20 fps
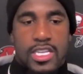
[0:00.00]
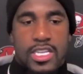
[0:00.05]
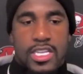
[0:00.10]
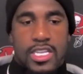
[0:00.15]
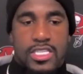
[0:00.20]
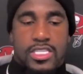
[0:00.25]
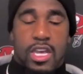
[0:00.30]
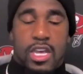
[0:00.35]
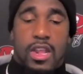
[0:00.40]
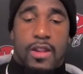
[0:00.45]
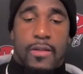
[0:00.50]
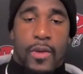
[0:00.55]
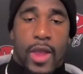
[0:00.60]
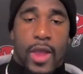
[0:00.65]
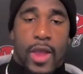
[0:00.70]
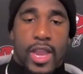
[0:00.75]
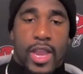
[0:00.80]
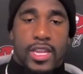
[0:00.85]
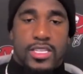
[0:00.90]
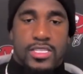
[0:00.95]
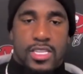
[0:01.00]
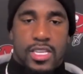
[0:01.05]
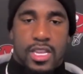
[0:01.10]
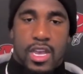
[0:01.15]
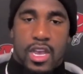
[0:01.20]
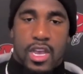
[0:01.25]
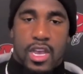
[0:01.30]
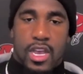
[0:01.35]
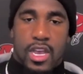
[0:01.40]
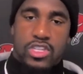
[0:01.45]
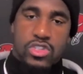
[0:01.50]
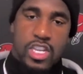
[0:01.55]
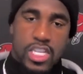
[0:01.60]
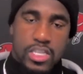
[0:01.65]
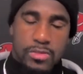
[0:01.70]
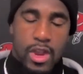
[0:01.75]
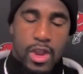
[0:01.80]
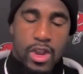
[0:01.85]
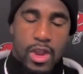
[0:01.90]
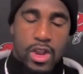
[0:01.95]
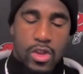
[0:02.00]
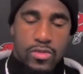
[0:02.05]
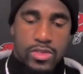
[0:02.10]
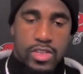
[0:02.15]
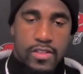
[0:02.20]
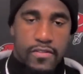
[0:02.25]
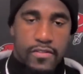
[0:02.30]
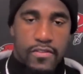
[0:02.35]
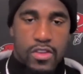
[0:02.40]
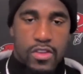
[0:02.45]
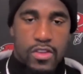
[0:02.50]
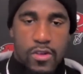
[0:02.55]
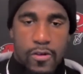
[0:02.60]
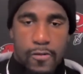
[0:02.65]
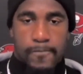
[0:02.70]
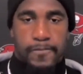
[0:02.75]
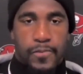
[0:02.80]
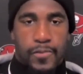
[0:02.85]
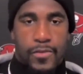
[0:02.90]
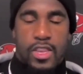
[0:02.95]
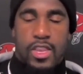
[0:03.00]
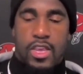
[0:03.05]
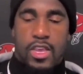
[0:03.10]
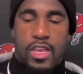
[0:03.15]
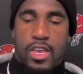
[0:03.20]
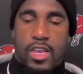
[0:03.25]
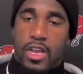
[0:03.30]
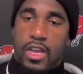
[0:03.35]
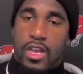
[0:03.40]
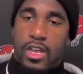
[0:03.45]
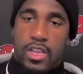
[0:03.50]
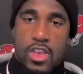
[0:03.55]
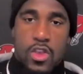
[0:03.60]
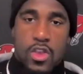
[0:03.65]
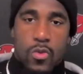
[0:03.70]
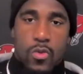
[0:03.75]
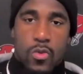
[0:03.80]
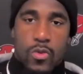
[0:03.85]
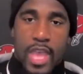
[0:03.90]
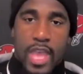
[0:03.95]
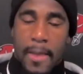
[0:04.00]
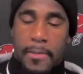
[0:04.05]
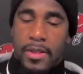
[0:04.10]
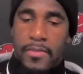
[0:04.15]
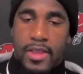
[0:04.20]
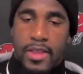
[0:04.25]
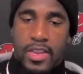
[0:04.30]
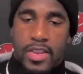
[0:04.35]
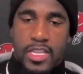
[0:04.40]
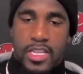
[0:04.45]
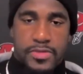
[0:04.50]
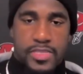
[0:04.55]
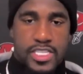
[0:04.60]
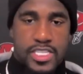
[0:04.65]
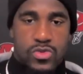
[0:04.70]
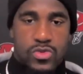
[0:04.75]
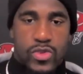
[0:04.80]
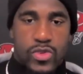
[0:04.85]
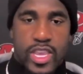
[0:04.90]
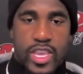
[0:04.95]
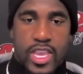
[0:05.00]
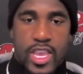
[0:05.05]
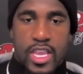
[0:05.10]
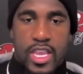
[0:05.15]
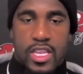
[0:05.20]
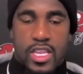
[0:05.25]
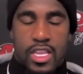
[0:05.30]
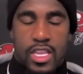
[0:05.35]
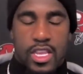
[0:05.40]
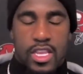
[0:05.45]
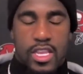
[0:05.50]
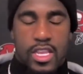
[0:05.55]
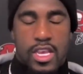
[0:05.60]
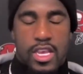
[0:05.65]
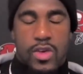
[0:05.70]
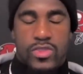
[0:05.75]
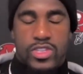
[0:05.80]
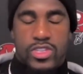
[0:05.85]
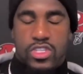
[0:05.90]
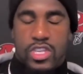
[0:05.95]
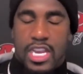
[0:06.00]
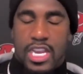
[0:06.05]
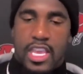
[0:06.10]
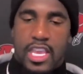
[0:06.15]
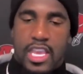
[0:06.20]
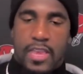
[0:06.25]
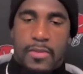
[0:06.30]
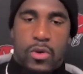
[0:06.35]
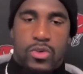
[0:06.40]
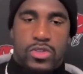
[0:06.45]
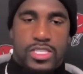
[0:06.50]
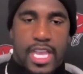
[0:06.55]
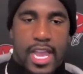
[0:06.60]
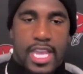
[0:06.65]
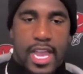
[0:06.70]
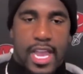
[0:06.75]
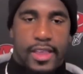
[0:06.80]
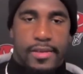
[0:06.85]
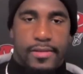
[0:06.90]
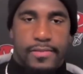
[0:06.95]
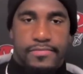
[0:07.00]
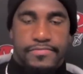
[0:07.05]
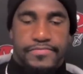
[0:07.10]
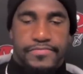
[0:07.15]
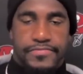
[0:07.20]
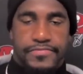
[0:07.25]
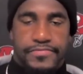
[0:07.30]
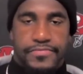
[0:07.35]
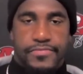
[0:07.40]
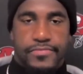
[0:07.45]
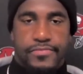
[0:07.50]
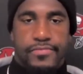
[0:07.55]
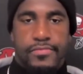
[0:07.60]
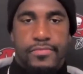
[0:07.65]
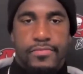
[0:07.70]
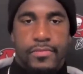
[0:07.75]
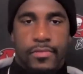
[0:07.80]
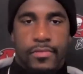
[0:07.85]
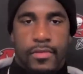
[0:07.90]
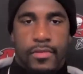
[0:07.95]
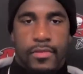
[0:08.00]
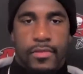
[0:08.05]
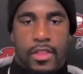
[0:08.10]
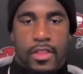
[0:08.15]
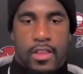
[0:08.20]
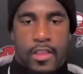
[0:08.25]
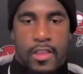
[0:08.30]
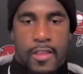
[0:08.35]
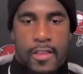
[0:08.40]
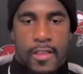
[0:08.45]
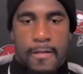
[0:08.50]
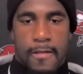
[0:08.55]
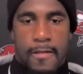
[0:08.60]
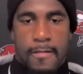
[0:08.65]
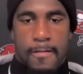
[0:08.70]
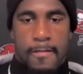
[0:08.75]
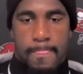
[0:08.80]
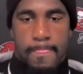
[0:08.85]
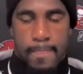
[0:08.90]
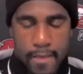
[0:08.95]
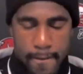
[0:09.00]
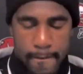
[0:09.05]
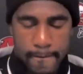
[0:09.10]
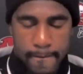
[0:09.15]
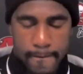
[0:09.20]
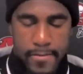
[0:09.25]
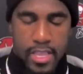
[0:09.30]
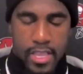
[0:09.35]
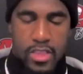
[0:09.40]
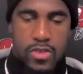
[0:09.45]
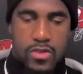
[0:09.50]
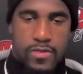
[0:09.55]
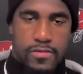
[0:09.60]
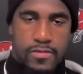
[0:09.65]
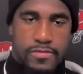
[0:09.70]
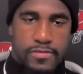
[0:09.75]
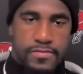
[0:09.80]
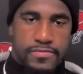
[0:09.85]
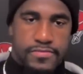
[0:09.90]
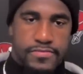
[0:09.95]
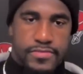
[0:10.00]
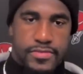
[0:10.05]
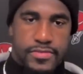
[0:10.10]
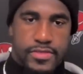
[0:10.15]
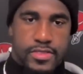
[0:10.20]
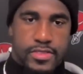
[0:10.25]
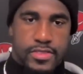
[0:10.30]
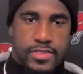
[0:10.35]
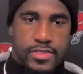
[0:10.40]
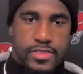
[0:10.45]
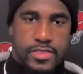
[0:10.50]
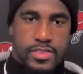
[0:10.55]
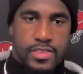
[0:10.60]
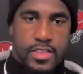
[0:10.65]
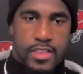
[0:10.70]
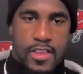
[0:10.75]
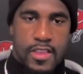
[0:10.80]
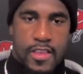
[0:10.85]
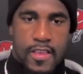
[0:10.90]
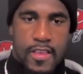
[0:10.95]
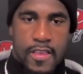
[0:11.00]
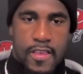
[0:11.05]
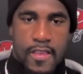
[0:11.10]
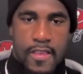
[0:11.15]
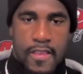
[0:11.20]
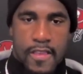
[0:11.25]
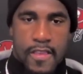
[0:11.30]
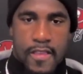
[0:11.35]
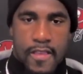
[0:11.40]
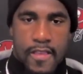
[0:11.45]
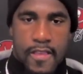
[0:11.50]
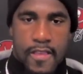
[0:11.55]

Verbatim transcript: Started in practice and transpired over to the field. We happy to be in this position we in, and we just got to keep on stacking. Thanks, Lavonte. Yep, thank you. All right, we'll go to Rick Stroud.